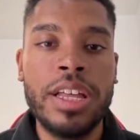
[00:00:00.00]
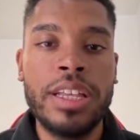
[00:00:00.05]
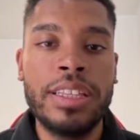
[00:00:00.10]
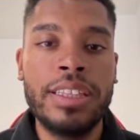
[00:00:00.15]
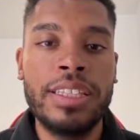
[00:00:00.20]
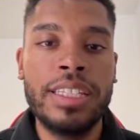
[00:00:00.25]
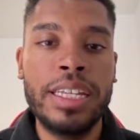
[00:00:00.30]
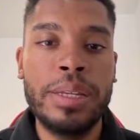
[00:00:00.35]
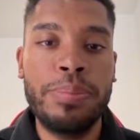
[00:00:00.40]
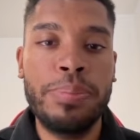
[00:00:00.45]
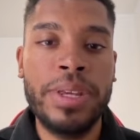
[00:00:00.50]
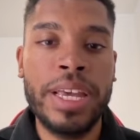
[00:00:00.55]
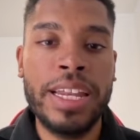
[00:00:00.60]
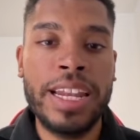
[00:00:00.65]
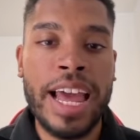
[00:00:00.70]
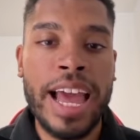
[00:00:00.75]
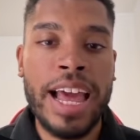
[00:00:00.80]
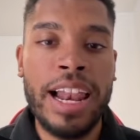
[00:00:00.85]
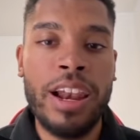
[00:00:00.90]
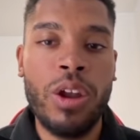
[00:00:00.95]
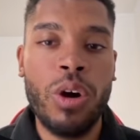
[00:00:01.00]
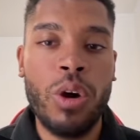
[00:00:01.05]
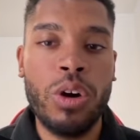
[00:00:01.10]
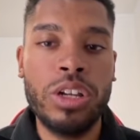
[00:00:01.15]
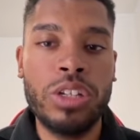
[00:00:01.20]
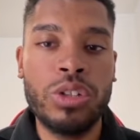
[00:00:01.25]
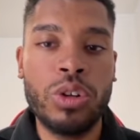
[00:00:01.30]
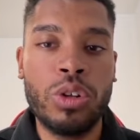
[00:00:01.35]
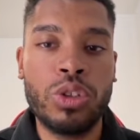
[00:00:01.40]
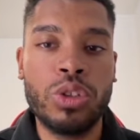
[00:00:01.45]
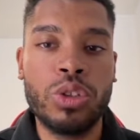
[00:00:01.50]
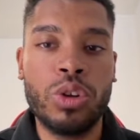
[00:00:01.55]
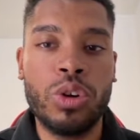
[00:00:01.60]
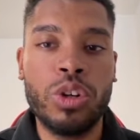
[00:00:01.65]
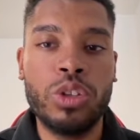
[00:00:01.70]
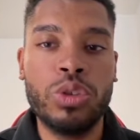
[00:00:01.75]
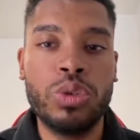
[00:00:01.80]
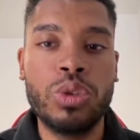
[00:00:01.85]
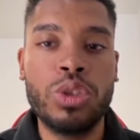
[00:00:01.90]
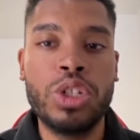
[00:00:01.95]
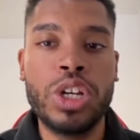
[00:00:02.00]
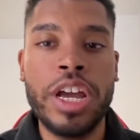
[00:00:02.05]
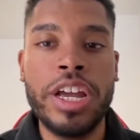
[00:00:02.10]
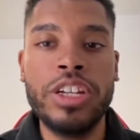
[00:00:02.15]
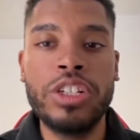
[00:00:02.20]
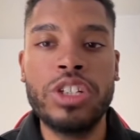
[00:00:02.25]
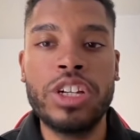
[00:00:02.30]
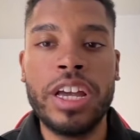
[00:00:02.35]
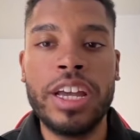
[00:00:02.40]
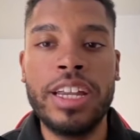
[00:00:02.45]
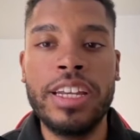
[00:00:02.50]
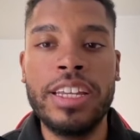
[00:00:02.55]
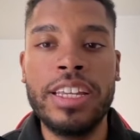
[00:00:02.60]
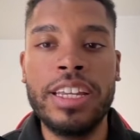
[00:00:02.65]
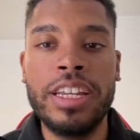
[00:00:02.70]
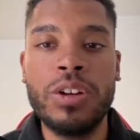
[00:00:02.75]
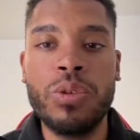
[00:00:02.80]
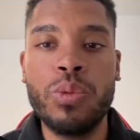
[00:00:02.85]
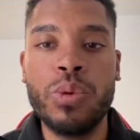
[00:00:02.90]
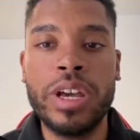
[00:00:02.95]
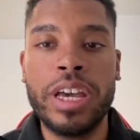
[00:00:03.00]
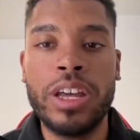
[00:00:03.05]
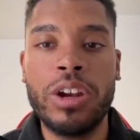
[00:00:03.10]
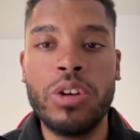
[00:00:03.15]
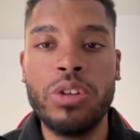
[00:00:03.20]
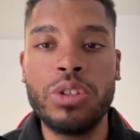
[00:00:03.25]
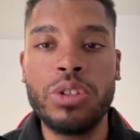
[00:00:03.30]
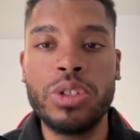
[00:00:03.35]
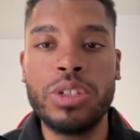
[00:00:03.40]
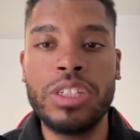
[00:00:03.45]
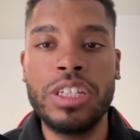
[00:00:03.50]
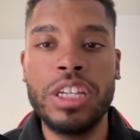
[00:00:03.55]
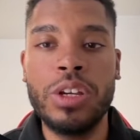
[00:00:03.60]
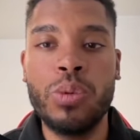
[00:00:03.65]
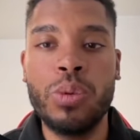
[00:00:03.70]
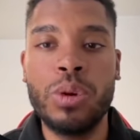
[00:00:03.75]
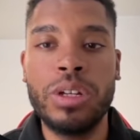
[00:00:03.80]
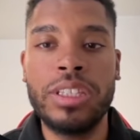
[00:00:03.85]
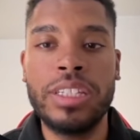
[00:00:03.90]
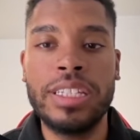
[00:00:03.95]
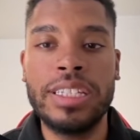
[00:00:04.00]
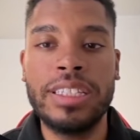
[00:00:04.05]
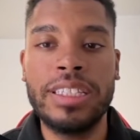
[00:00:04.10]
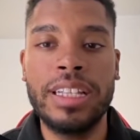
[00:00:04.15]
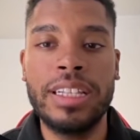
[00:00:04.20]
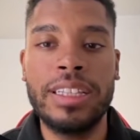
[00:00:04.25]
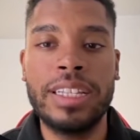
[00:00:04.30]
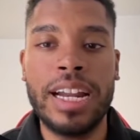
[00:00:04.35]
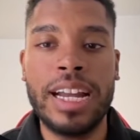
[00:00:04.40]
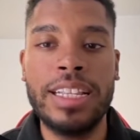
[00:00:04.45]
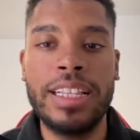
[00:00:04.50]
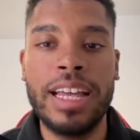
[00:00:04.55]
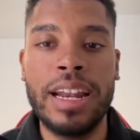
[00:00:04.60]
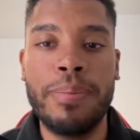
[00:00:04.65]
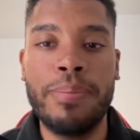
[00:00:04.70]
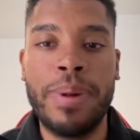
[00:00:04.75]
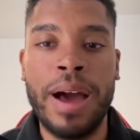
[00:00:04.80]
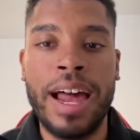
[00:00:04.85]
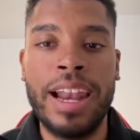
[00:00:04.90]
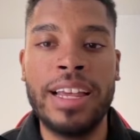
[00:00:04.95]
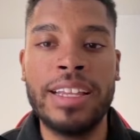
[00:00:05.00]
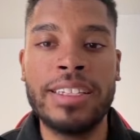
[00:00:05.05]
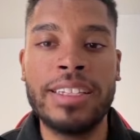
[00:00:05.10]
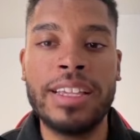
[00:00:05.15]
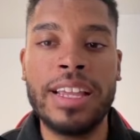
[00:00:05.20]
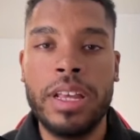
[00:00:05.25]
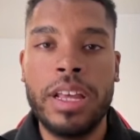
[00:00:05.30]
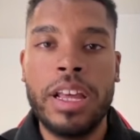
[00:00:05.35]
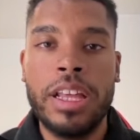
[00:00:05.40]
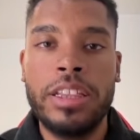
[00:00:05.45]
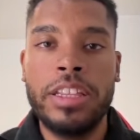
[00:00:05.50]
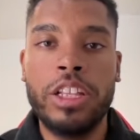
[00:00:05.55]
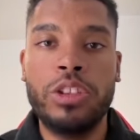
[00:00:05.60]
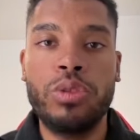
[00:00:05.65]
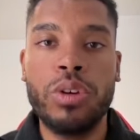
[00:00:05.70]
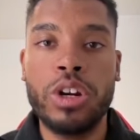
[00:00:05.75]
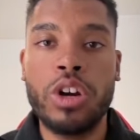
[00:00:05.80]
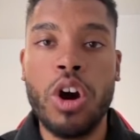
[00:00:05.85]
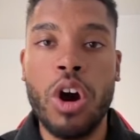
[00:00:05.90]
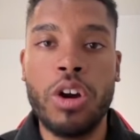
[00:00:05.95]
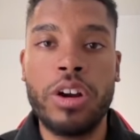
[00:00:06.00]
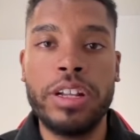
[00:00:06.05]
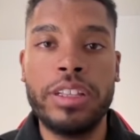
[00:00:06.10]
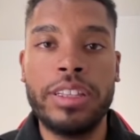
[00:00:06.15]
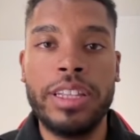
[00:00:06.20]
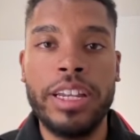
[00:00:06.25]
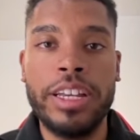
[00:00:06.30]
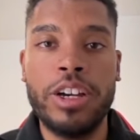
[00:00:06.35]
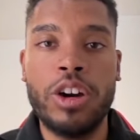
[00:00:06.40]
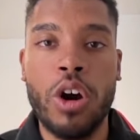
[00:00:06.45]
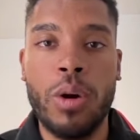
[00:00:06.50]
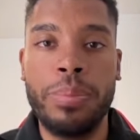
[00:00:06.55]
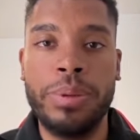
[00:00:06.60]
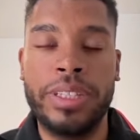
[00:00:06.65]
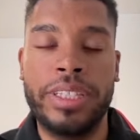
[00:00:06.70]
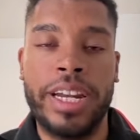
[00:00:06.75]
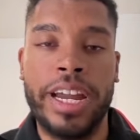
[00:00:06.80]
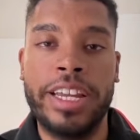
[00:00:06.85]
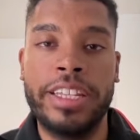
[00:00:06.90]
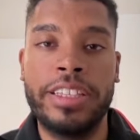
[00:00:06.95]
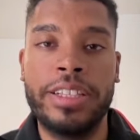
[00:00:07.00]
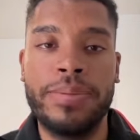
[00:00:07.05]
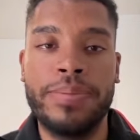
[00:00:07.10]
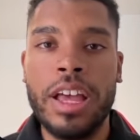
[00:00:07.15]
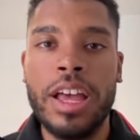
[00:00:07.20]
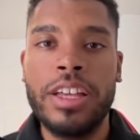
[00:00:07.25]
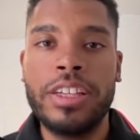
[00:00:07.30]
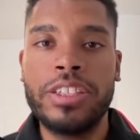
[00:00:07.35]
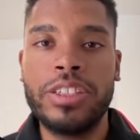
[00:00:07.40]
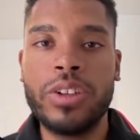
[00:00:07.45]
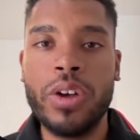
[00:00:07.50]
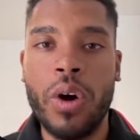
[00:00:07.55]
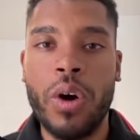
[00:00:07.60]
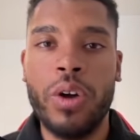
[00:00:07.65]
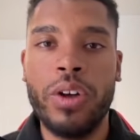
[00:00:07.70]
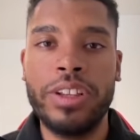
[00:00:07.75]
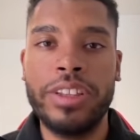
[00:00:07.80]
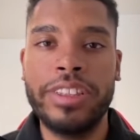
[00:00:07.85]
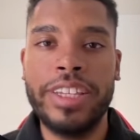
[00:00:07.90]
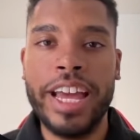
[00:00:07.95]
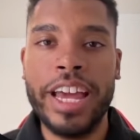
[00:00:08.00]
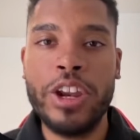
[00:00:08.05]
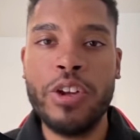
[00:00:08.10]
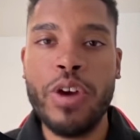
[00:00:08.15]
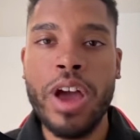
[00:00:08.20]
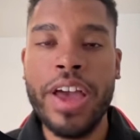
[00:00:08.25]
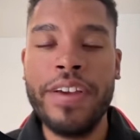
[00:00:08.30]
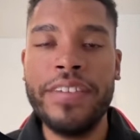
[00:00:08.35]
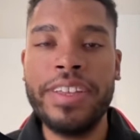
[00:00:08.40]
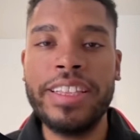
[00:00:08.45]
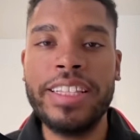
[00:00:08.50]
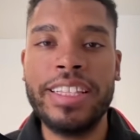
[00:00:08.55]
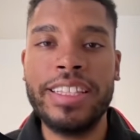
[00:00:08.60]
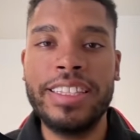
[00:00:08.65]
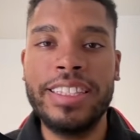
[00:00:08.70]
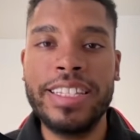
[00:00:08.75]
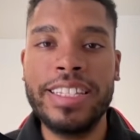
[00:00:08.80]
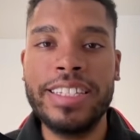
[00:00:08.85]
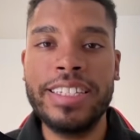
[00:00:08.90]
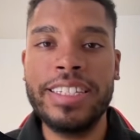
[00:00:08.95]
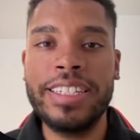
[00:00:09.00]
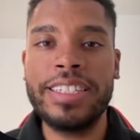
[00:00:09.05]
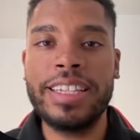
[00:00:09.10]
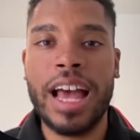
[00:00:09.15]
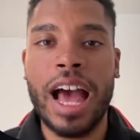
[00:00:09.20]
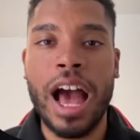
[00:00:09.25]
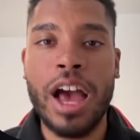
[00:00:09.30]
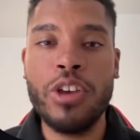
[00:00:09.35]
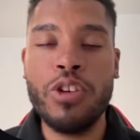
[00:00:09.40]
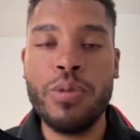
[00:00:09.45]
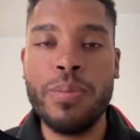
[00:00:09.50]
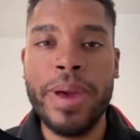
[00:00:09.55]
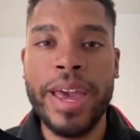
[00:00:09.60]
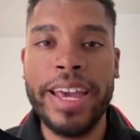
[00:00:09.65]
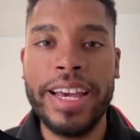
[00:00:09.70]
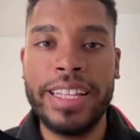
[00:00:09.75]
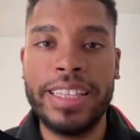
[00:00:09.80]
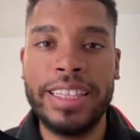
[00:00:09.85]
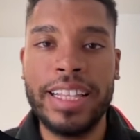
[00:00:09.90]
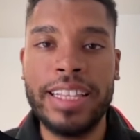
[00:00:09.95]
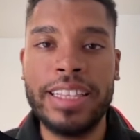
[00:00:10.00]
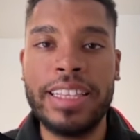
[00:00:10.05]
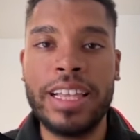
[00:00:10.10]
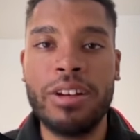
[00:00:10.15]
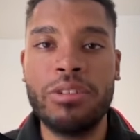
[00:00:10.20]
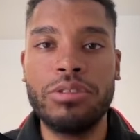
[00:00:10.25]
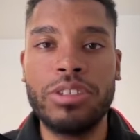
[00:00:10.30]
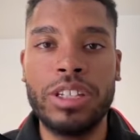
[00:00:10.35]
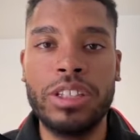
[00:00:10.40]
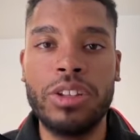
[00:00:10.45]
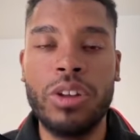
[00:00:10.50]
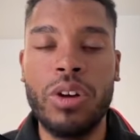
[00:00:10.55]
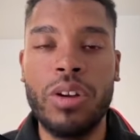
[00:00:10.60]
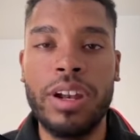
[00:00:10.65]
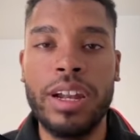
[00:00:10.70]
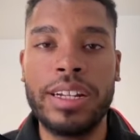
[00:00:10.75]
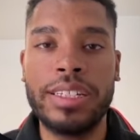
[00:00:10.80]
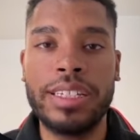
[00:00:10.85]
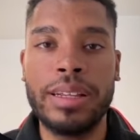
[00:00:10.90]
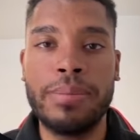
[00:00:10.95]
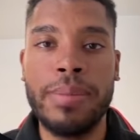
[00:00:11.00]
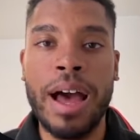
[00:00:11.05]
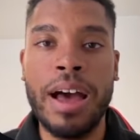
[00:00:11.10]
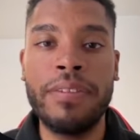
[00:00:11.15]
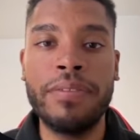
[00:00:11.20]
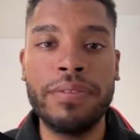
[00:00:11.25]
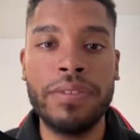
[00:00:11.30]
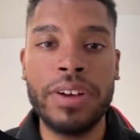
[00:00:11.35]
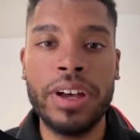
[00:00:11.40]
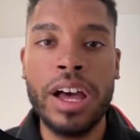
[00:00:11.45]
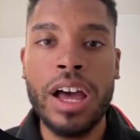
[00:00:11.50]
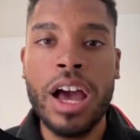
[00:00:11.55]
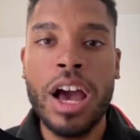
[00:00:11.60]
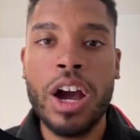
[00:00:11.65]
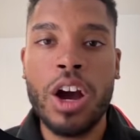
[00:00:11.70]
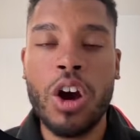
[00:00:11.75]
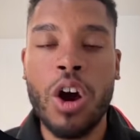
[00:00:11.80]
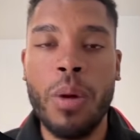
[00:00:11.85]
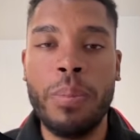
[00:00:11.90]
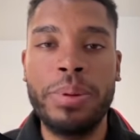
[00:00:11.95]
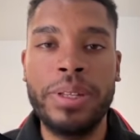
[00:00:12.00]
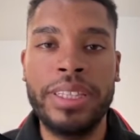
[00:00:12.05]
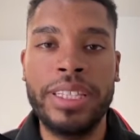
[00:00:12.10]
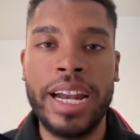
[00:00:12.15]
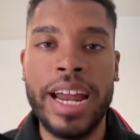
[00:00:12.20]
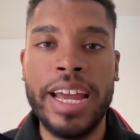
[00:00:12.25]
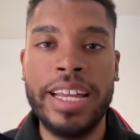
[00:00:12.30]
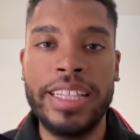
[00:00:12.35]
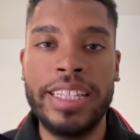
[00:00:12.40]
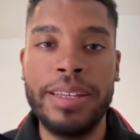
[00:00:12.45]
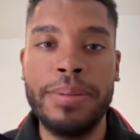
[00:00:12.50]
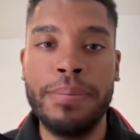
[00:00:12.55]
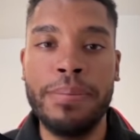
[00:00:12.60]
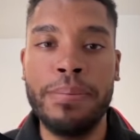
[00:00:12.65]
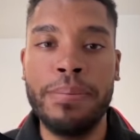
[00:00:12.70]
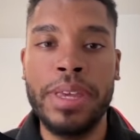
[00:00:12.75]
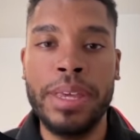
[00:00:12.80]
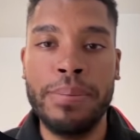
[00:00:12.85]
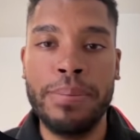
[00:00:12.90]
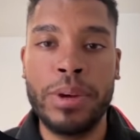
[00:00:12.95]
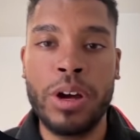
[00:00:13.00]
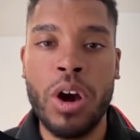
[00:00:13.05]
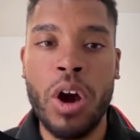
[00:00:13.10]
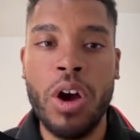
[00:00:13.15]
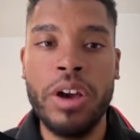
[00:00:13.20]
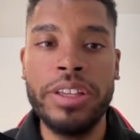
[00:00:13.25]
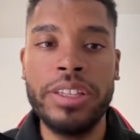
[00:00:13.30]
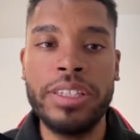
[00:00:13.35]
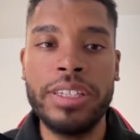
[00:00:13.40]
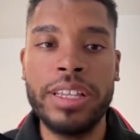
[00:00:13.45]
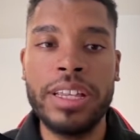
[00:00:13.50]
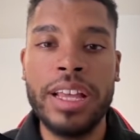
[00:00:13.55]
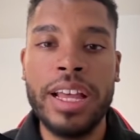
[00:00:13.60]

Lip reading: The PNL is also going to change, and here we can also see what is the trader balance that you are currently copy trade. So there you have it. This is how you make $10,000 a month copy trading meme coins.